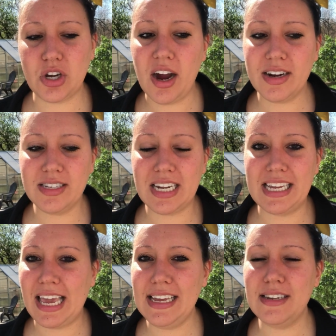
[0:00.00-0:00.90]
jars, and
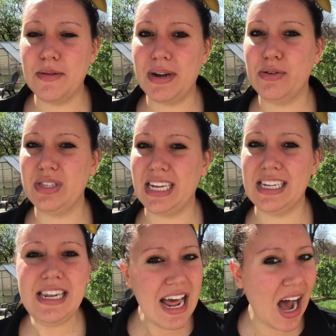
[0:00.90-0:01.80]
I canned them, and I was like
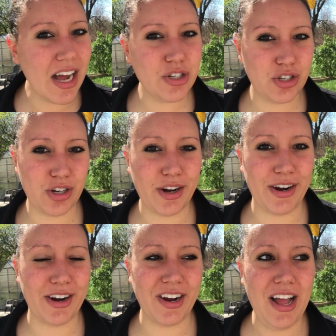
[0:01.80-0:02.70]
not
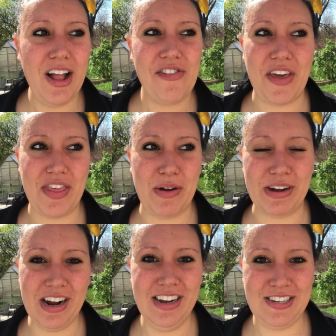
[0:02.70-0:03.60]
sure that they were
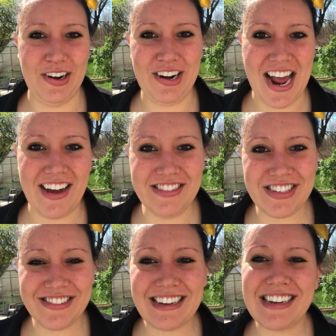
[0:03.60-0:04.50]
going to turn out
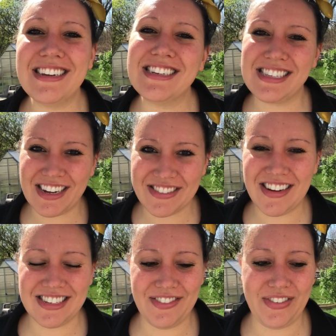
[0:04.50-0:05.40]
too good because they were
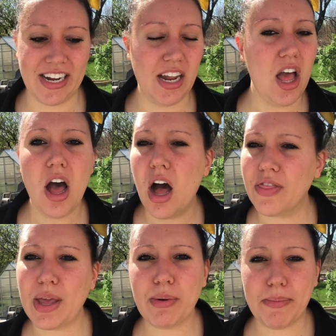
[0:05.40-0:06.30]
all different.
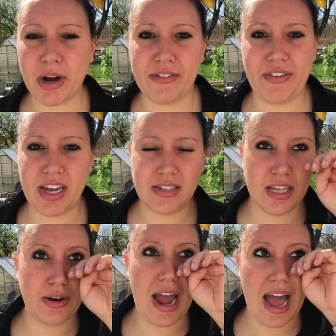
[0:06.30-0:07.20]
They were perfect.
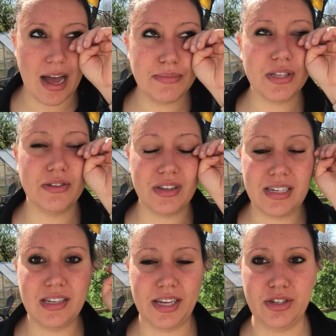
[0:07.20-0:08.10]
They were
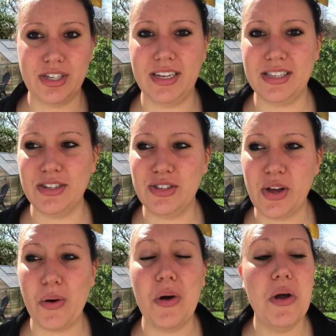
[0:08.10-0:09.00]
absolutely delicious. And
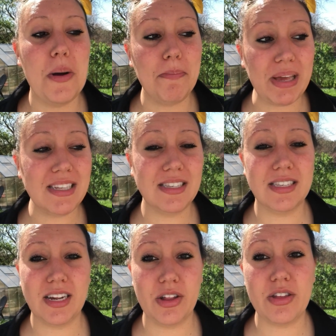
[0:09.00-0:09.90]
so beans is
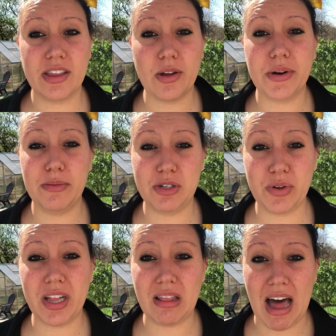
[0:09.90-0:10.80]
another thing that we're going to be
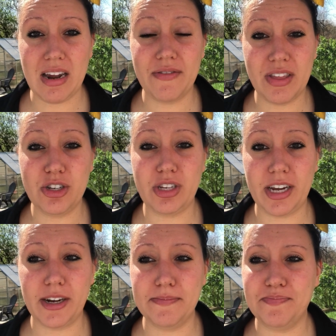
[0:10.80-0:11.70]
doing a lot of this
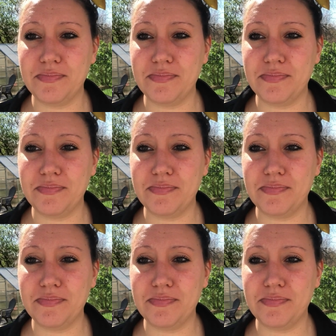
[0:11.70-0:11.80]
year.